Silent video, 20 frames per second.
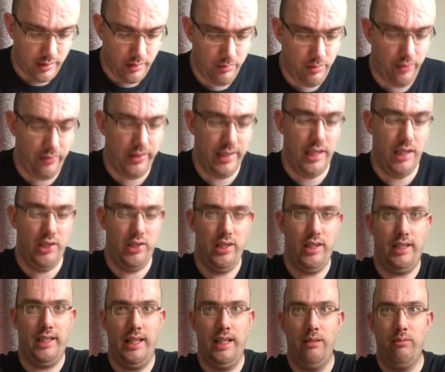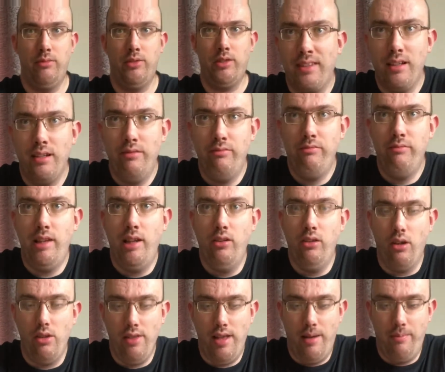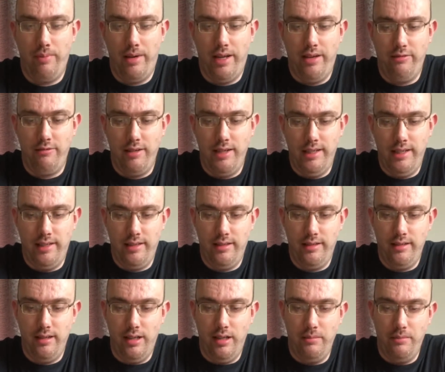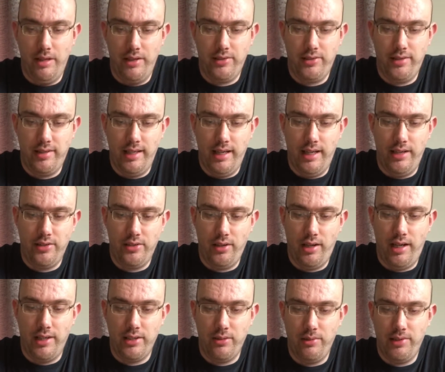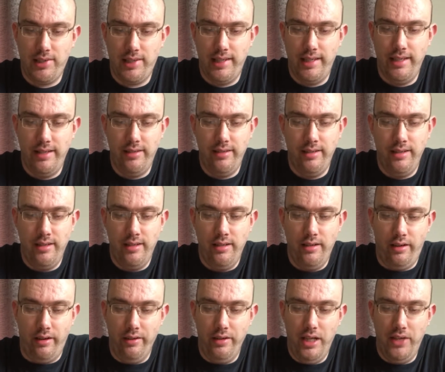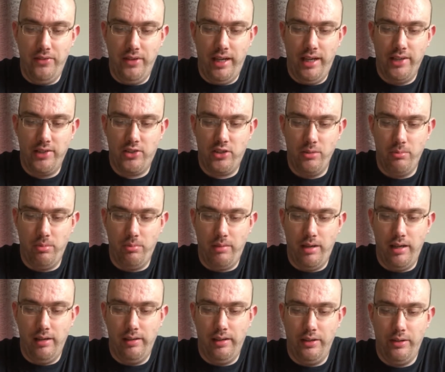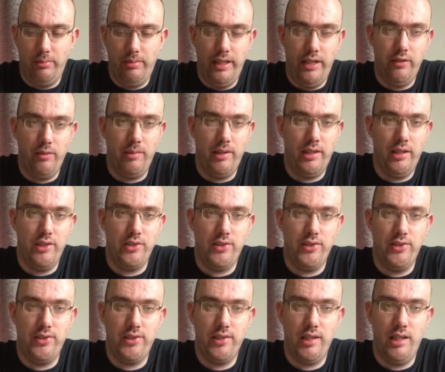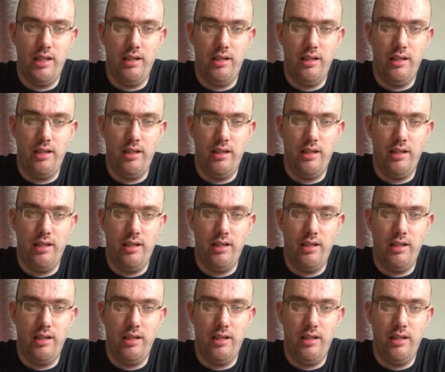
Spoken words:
But the age of the games, they're not that bad really. As I was saying, I never had Super Mario Land. I played it with my cousins.